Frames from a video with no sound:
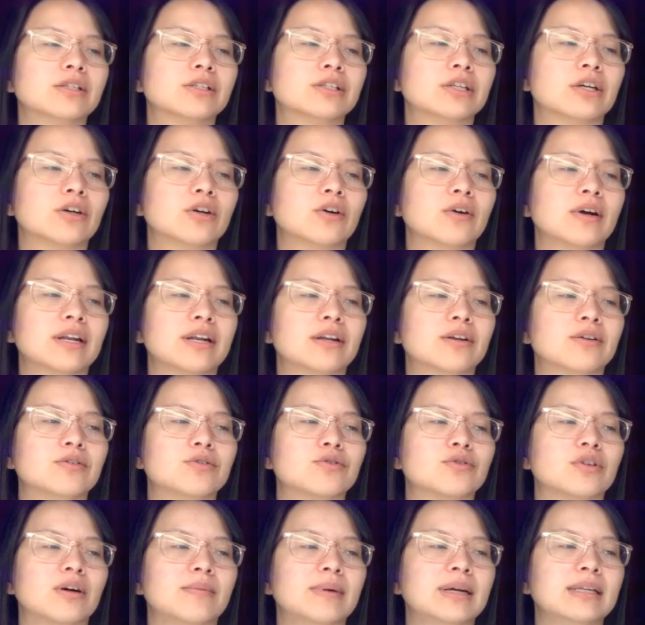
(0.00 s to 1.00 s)
So I'll go ahead and
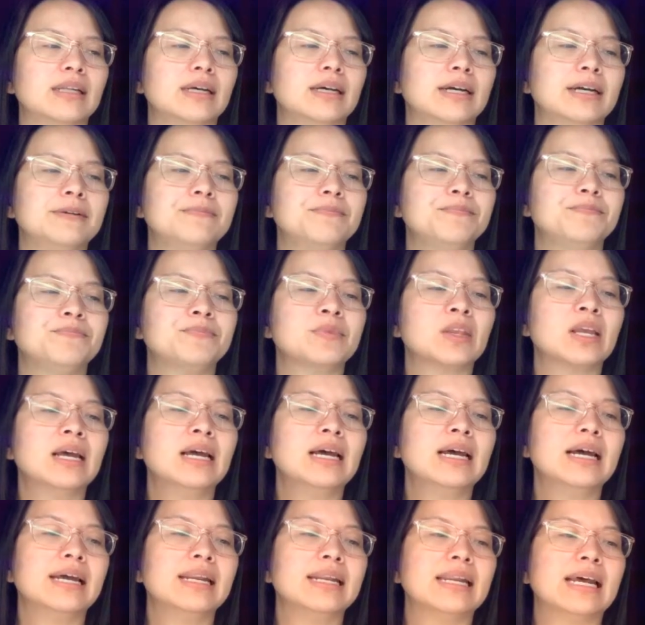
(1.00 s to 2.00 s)
draw my line.
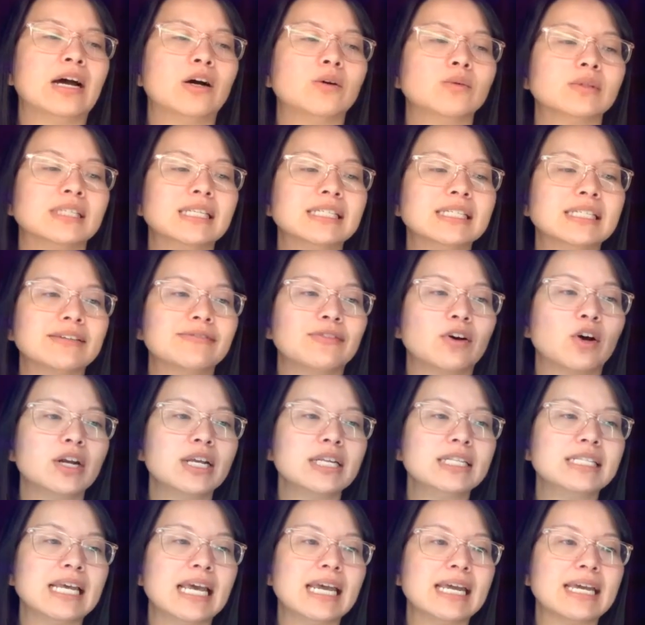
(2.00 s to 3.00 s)
Now, since I've
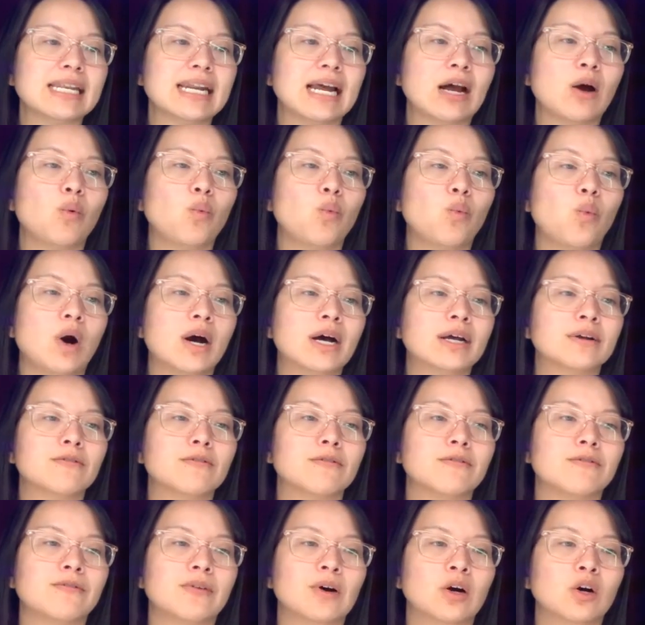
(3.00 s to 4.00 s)
already taken out one
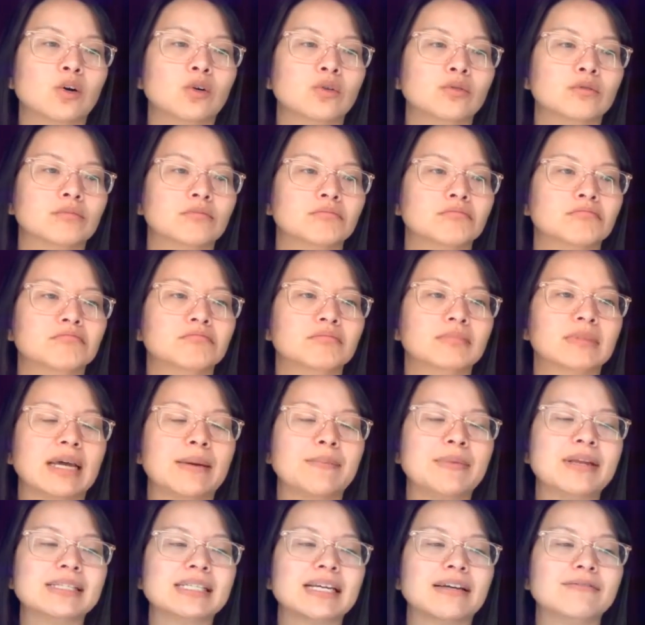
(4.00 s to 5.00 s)
phone,
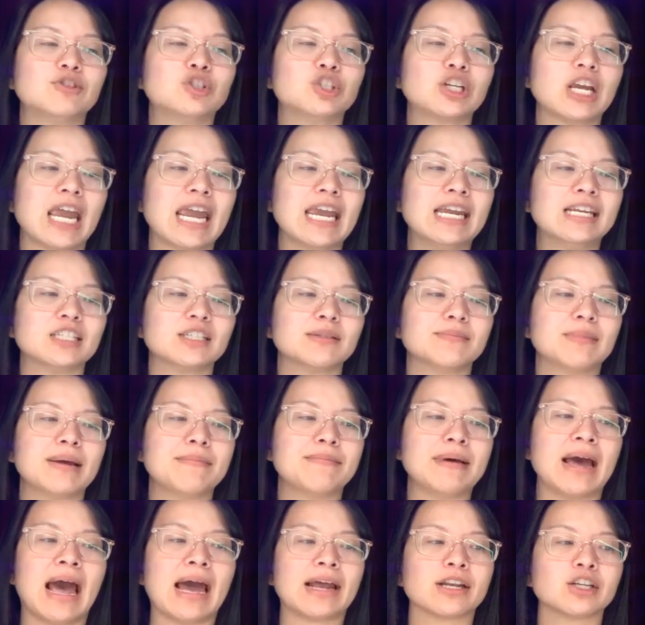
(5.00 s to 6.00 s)
that means I've changed my
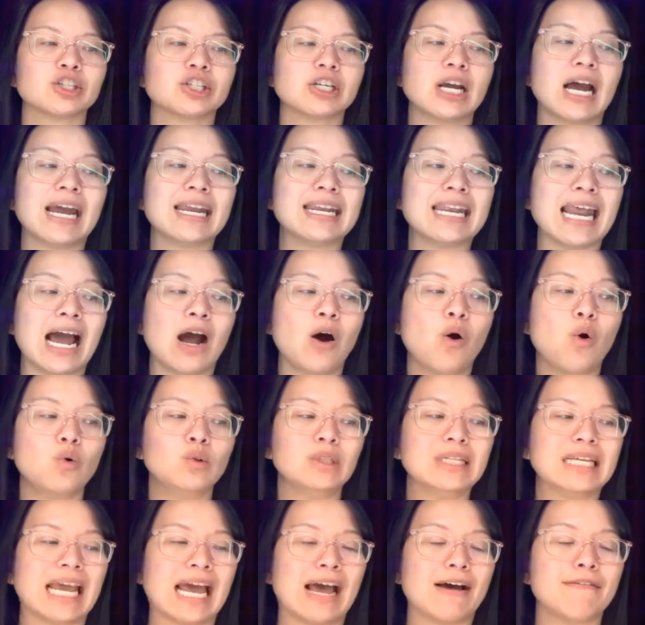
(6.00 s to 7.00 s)
batch. I now
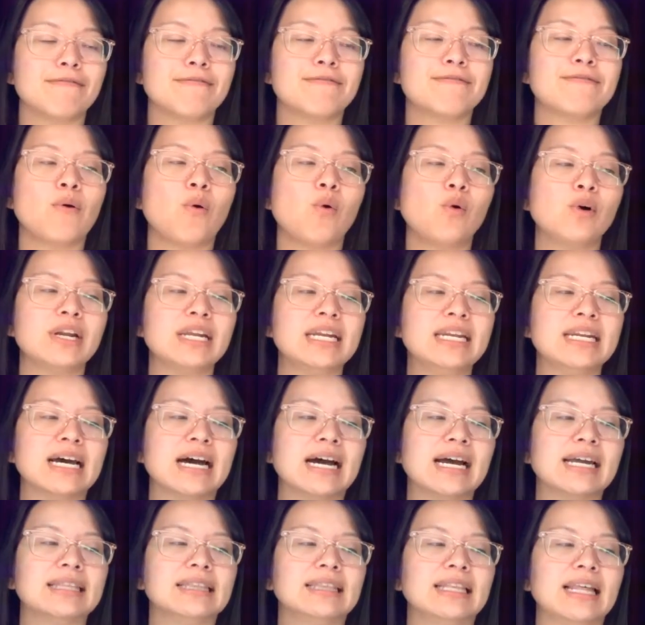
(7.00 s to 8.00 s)
only have
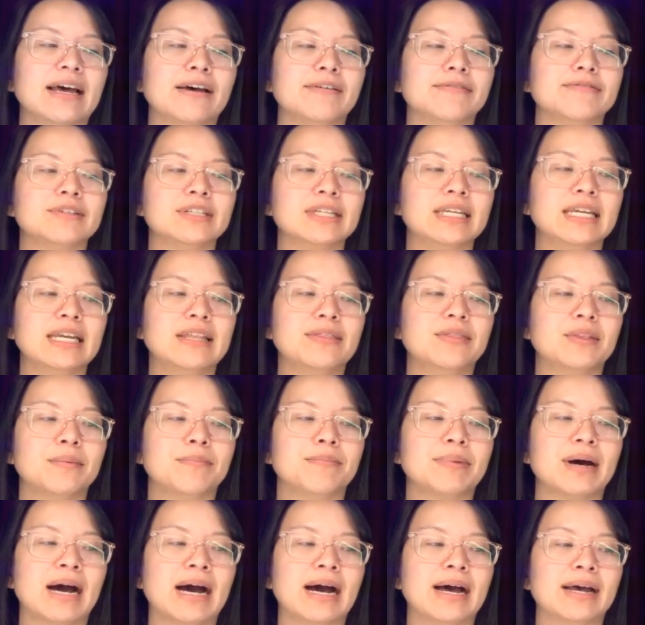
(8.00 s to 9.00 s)
49 left in the
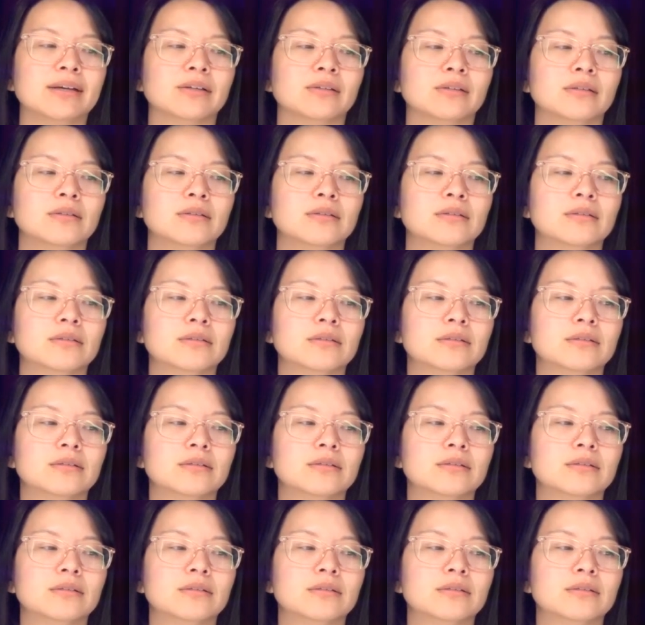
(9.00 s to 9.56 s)
pile.